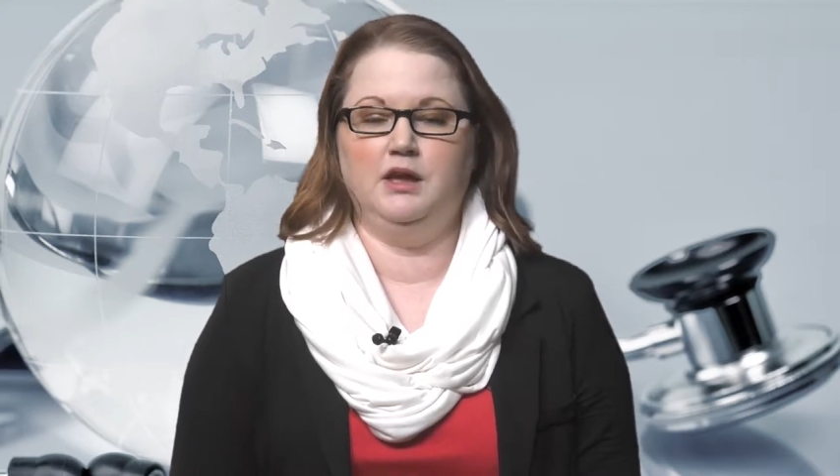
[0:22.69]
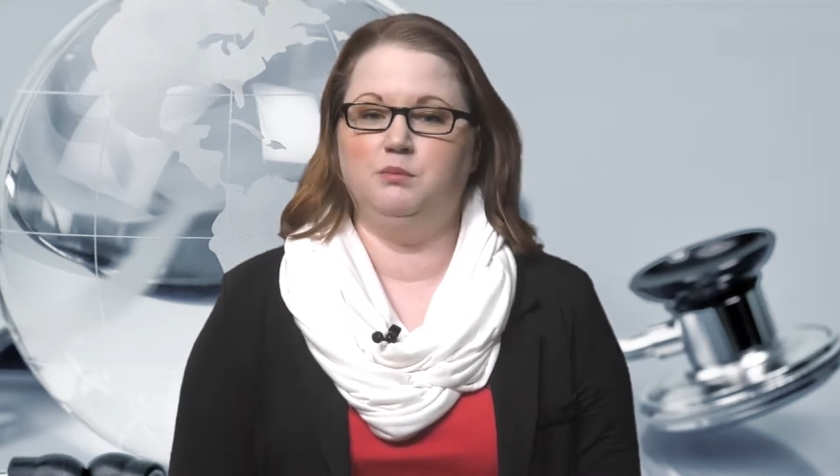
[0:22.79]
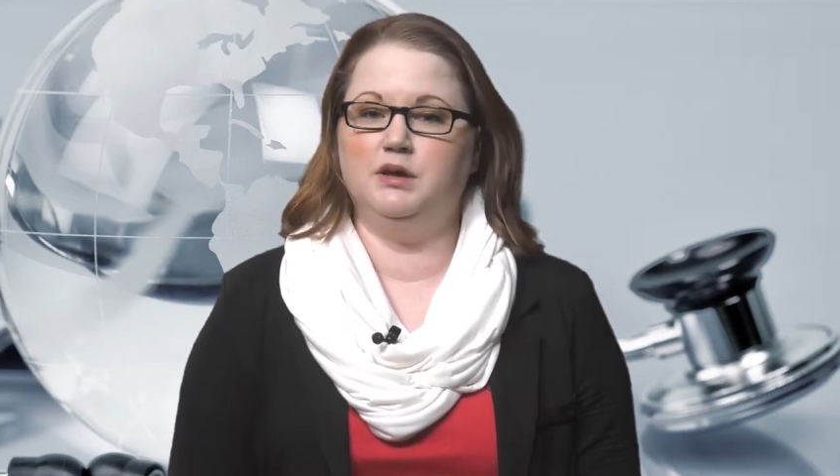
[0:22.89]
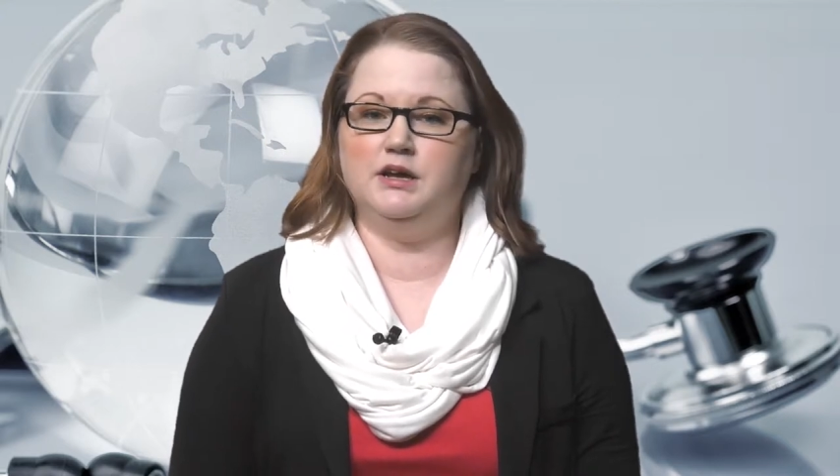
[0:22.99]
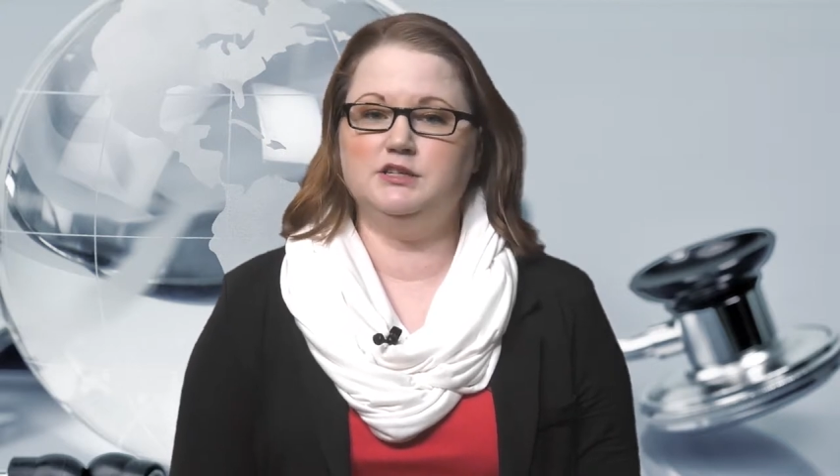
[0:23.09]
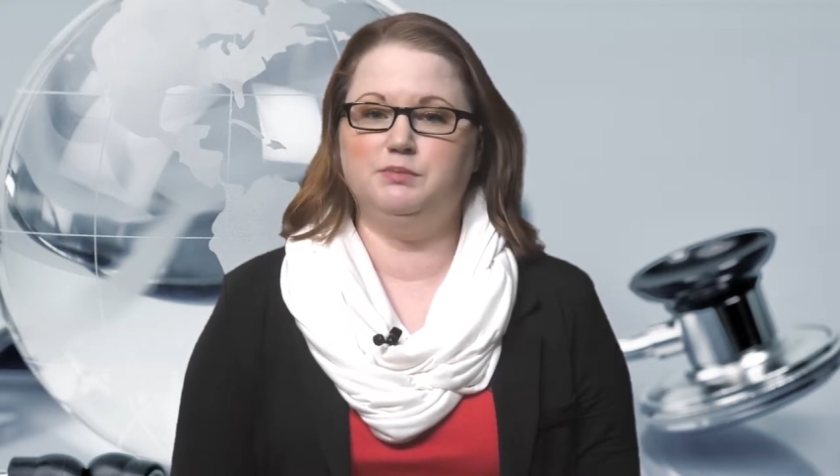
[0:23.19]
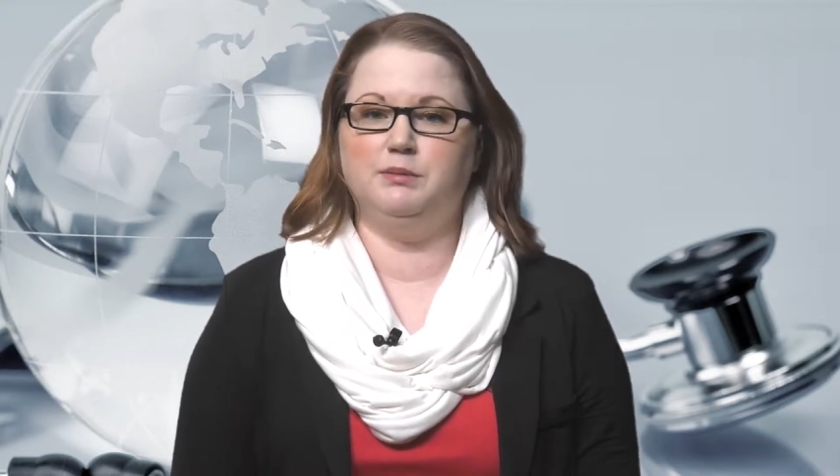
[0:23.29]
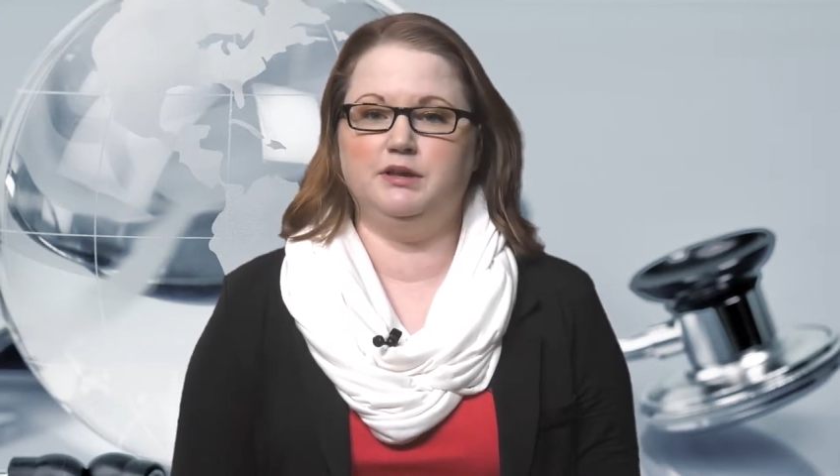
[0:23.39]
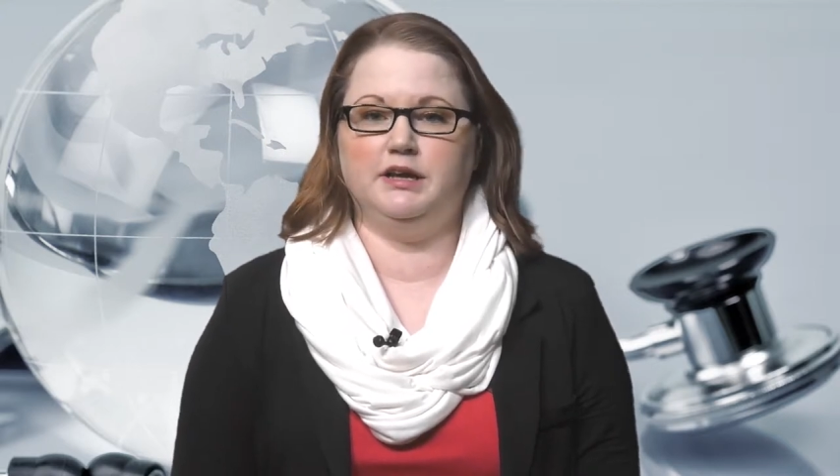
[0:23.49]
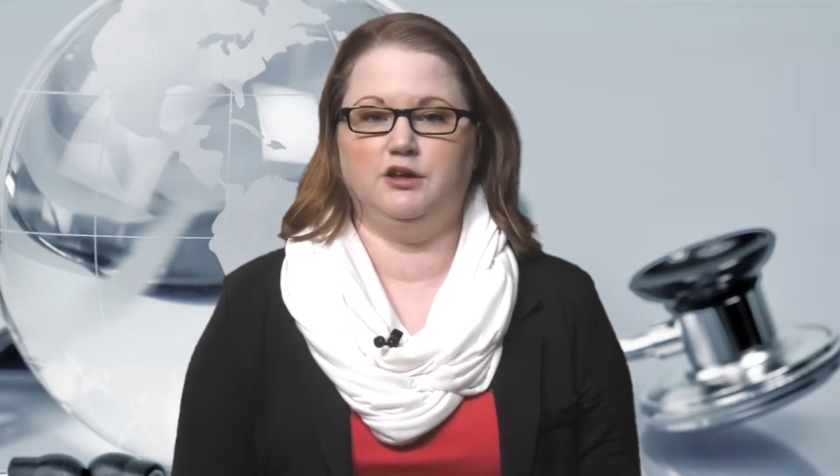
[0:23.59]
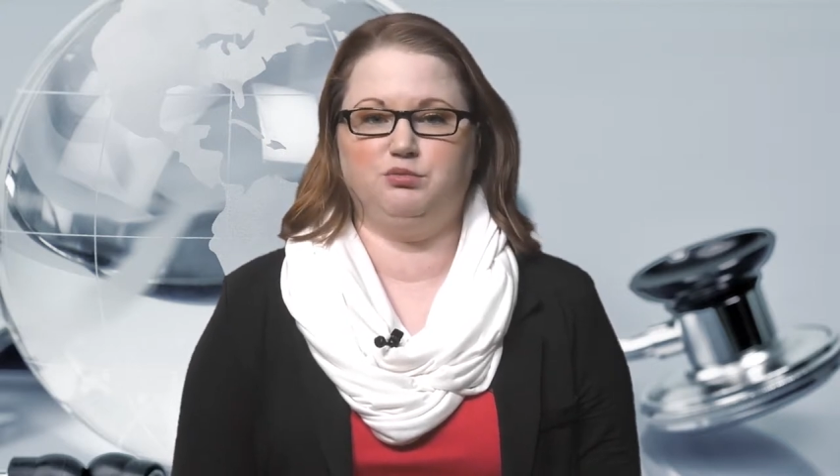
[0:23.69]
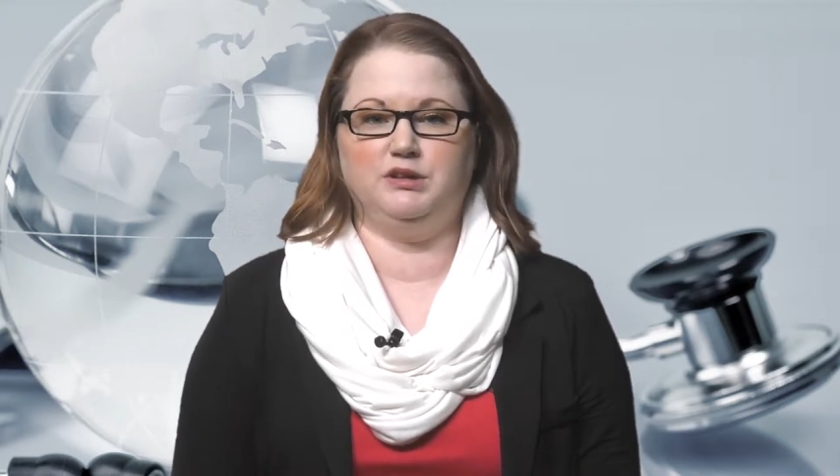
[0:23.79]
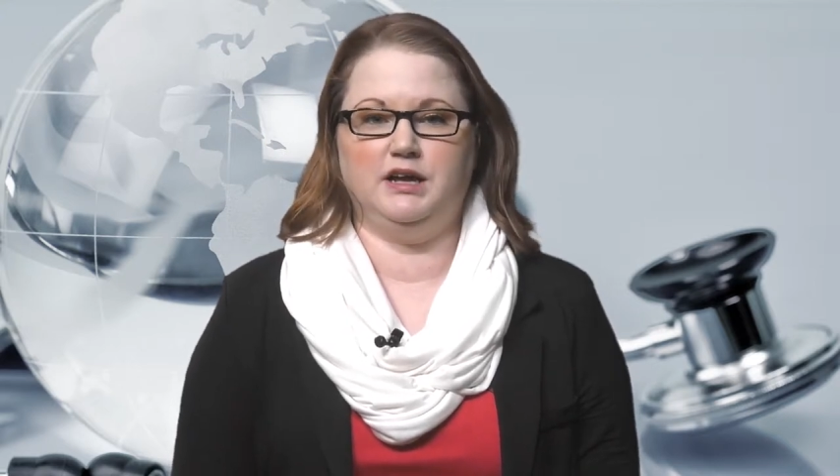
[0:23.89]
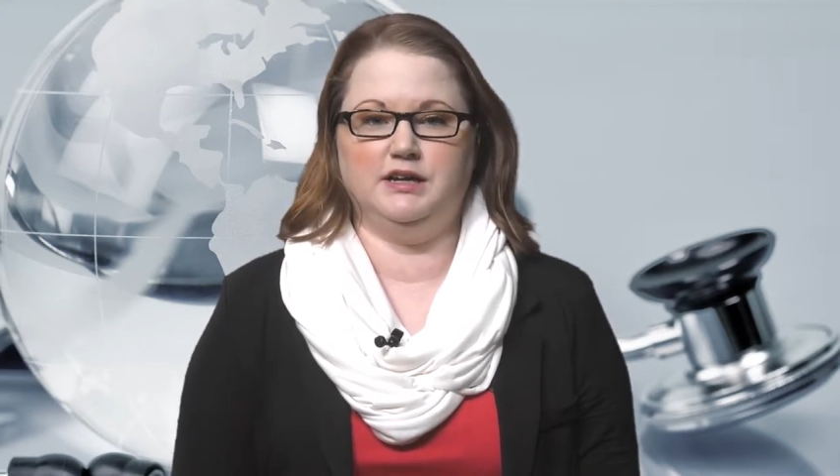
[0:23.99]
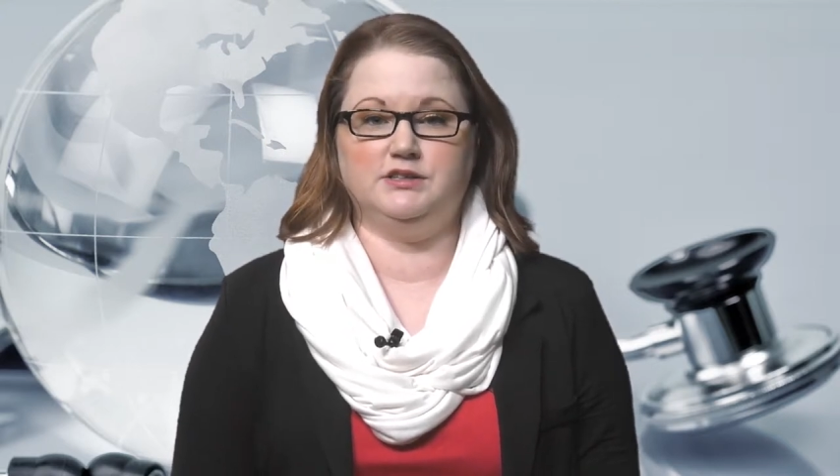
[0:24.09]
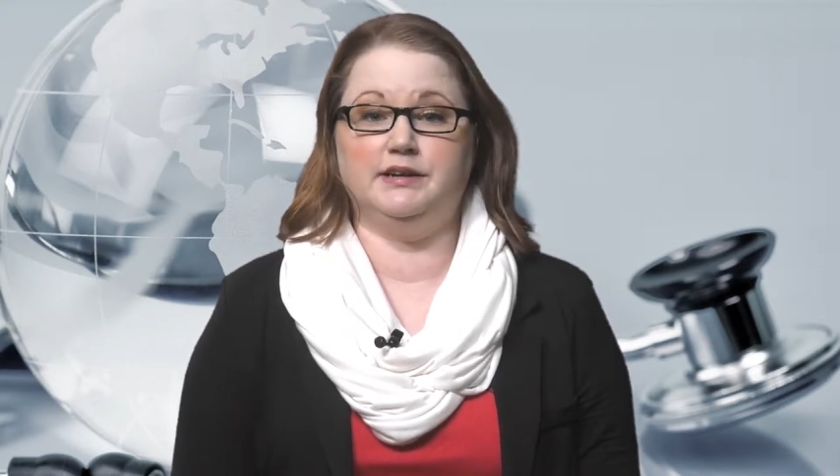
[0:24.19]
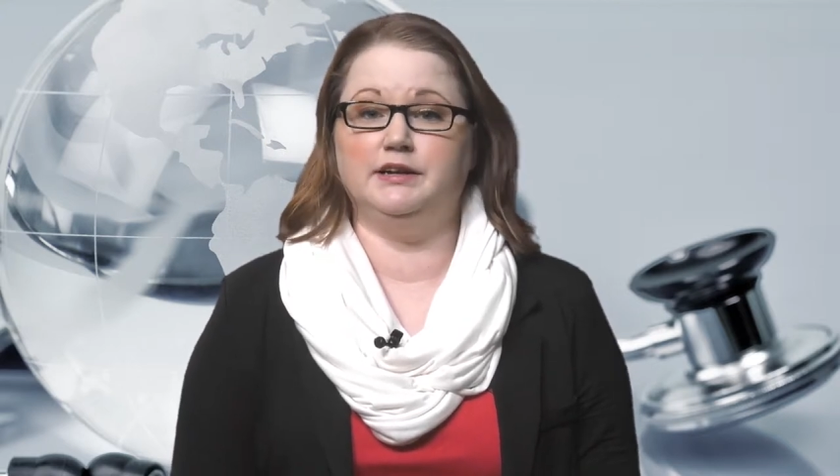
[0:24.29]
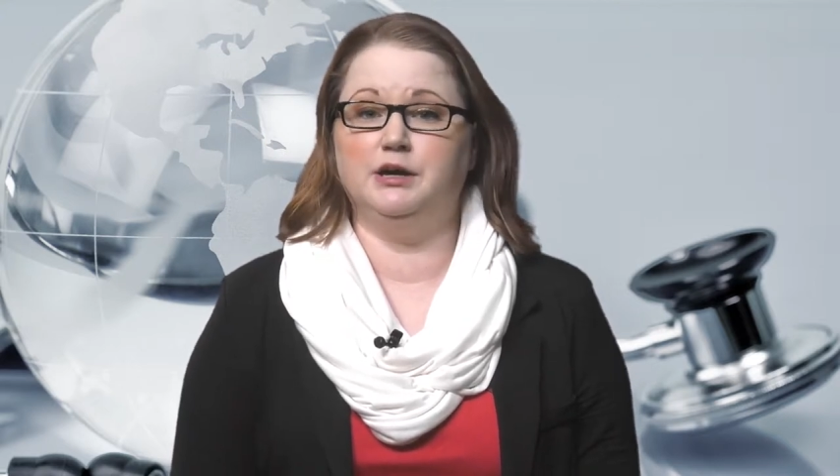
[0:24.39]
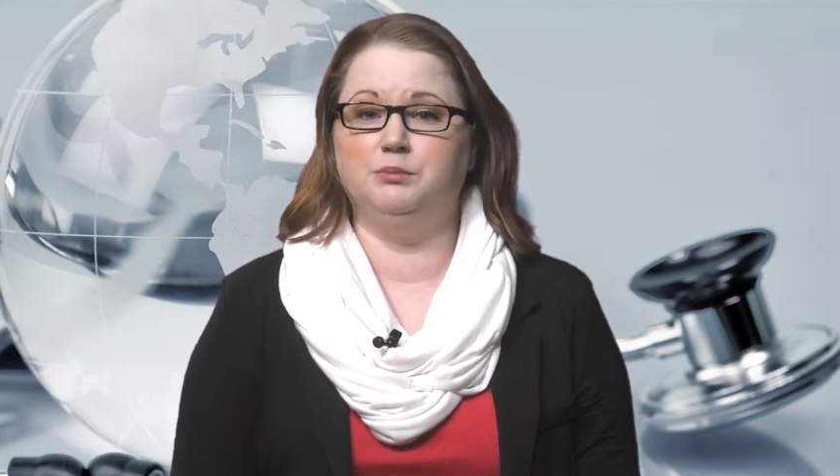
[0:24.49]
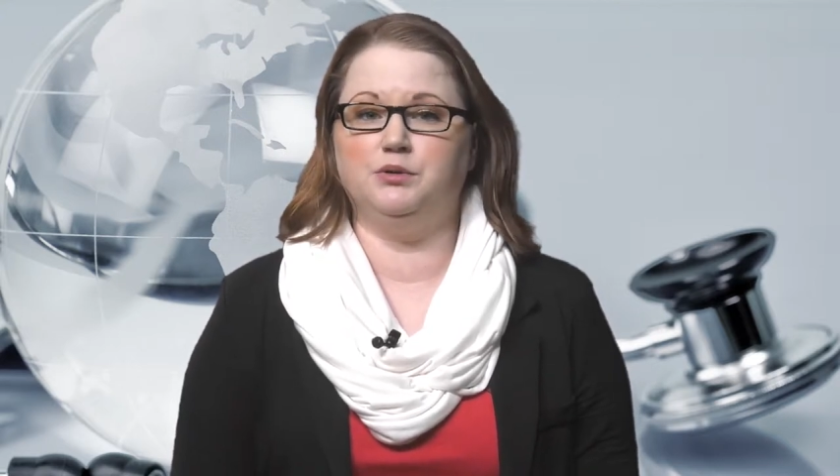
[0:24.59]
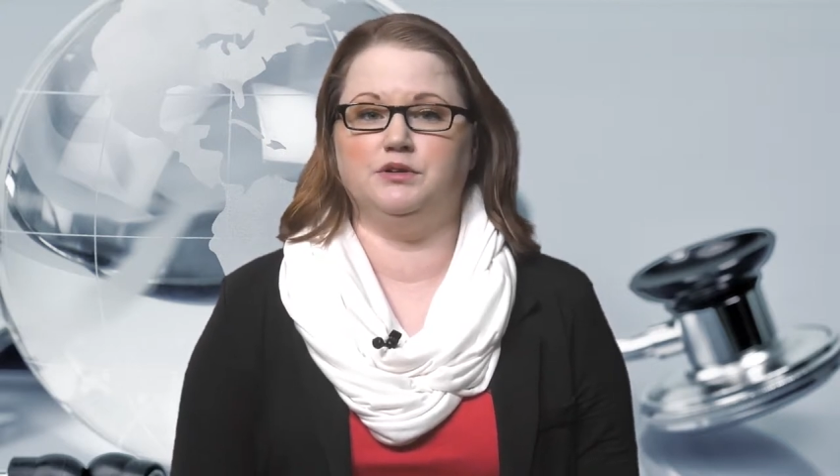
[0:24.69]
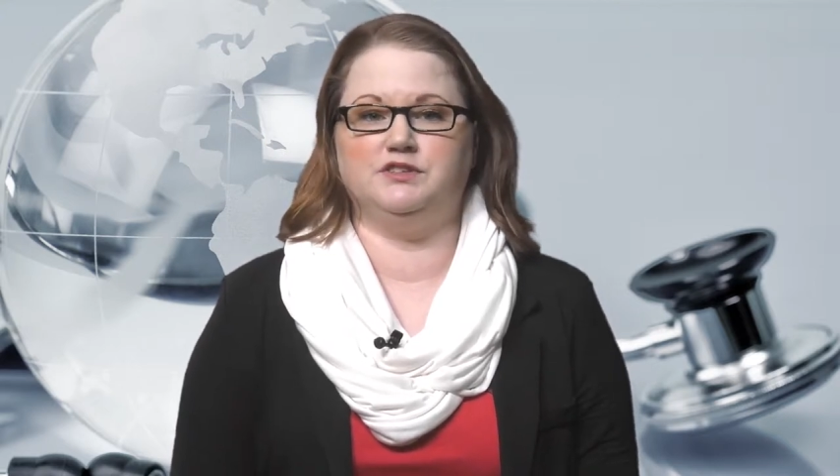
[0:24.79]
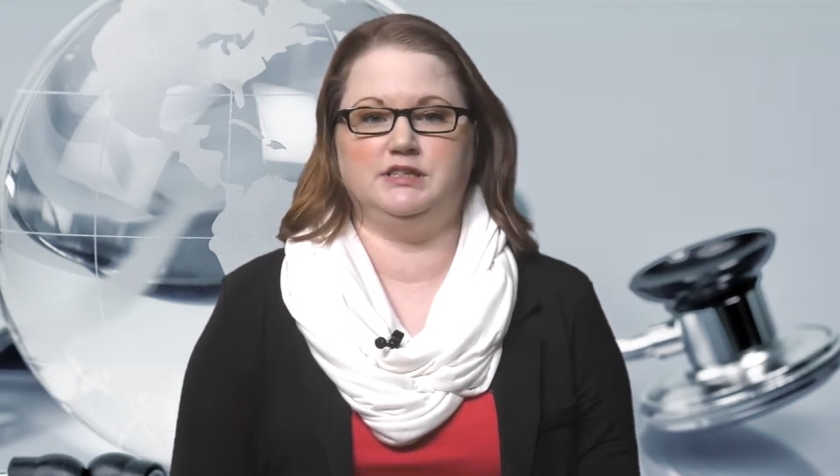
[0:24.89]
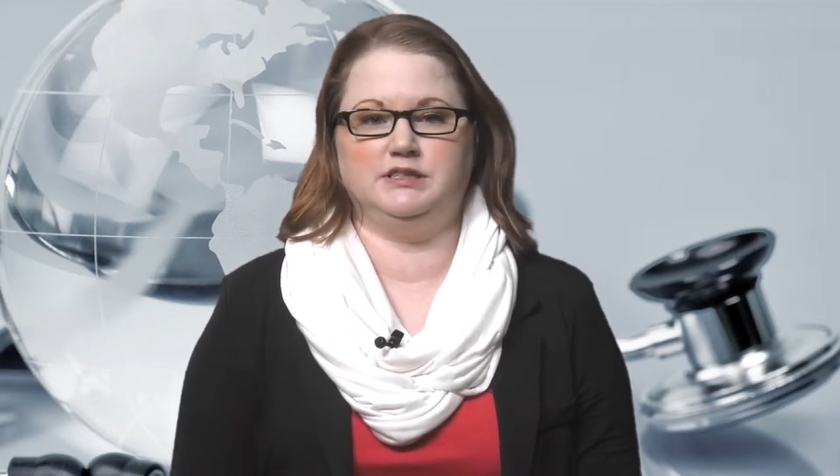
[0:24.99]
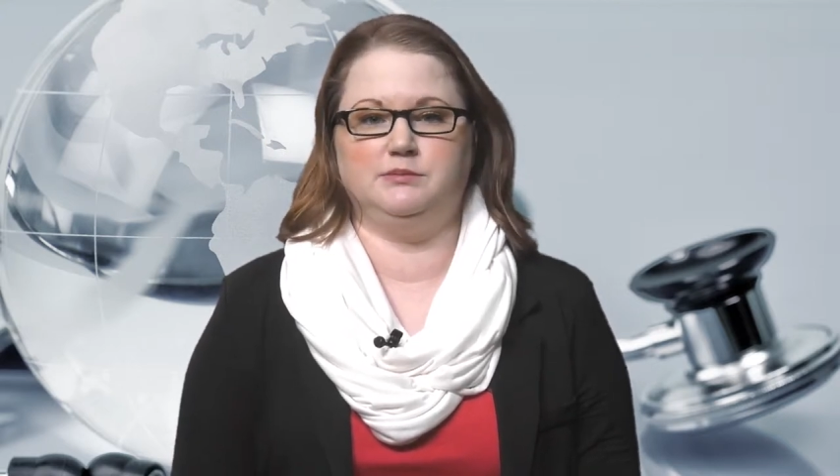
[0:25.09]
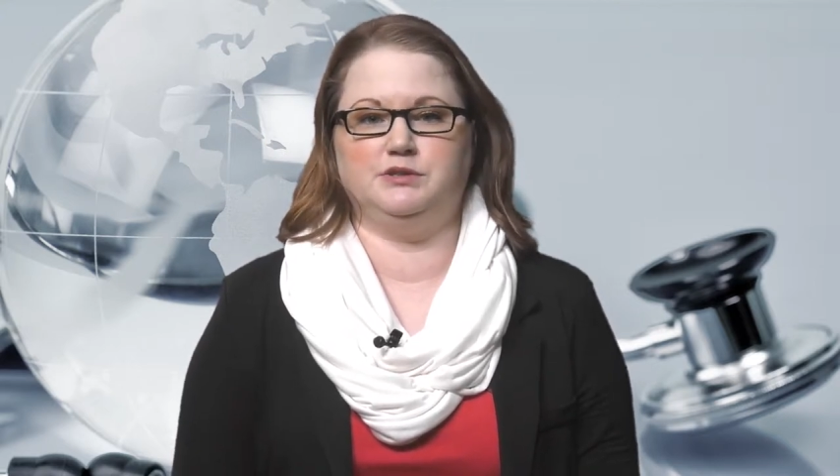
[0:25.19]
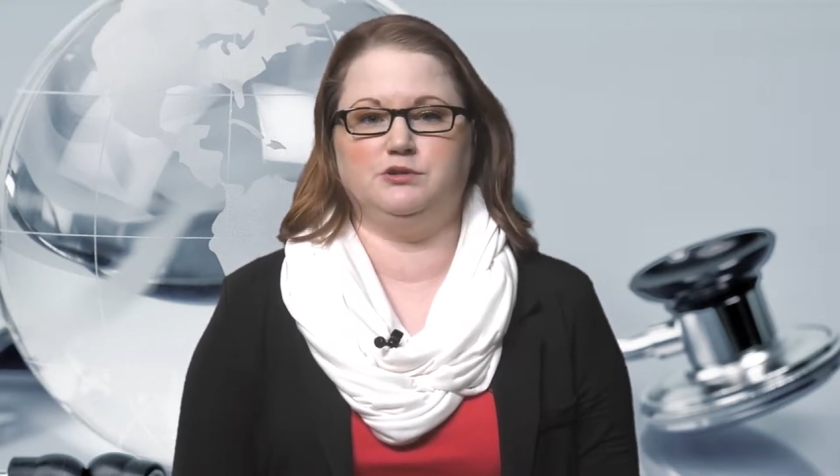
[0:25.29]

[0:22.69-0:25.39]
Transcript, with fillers: Because public health relies on a number of systems